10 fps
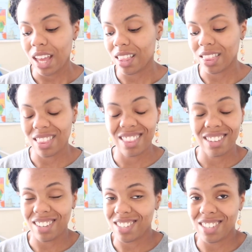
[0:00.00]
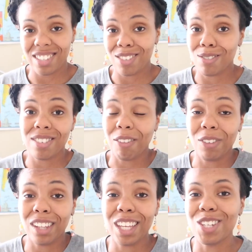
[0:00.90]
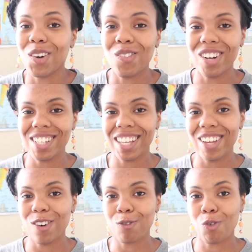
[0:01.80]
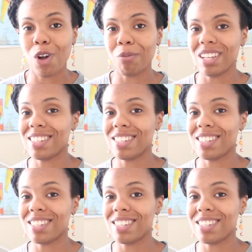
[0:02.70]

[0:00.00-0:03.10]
and because you definitely don't want to get overwhelmed.